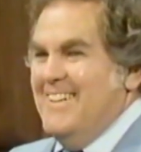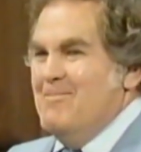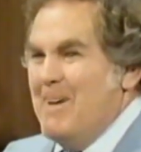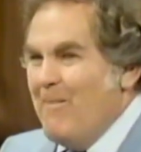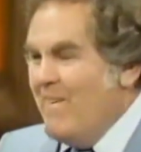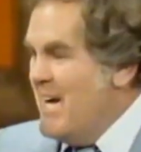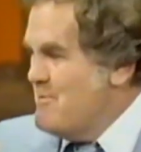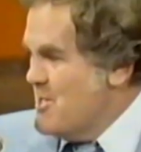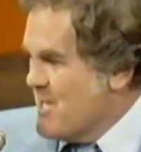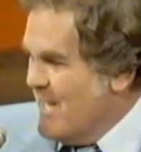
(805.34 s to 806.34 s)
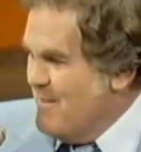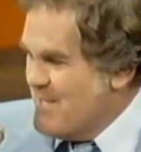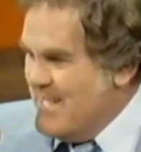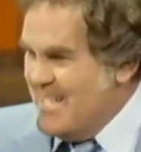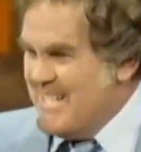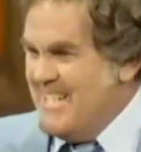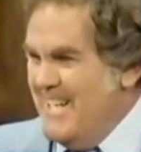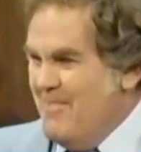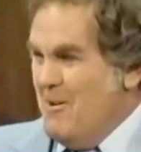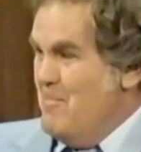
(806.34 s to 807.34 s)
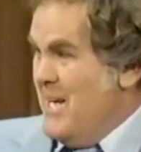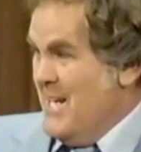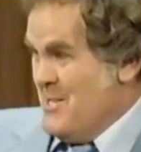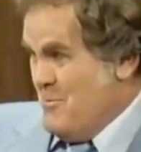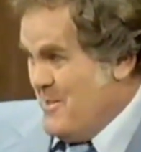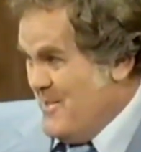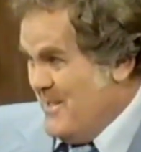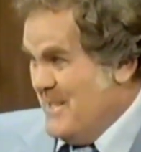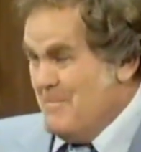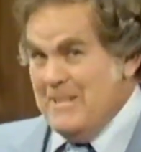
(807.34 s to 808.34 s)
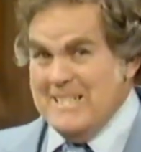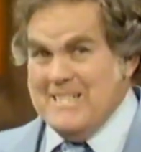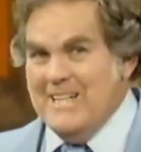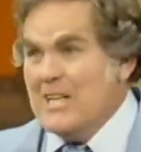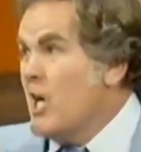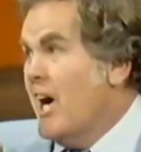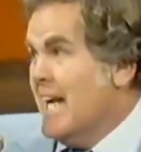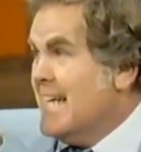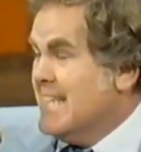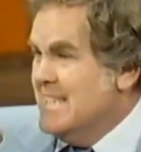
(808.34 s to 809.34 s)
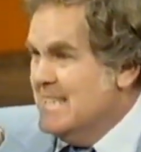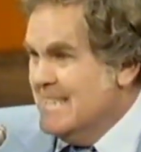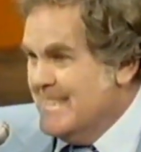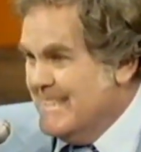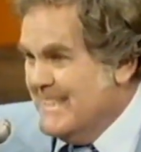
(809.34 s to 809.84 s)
my wife just loves this, and it remains with her a little bit. Uh, garlic. Garlic.